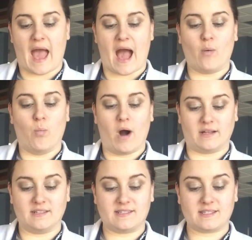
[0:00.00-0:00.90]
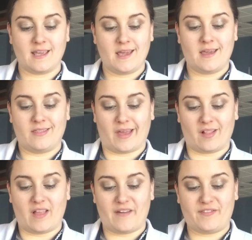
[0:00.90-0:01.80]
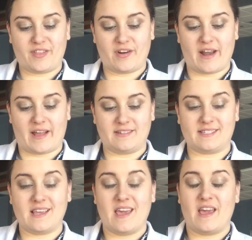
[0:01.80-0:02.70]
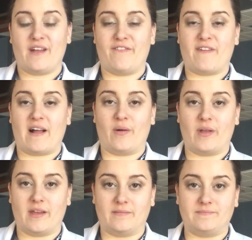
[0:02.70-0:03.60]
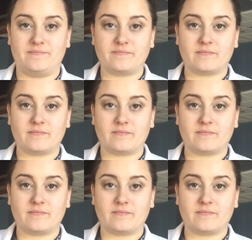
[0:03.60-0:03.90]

At once they left their nets and followed him.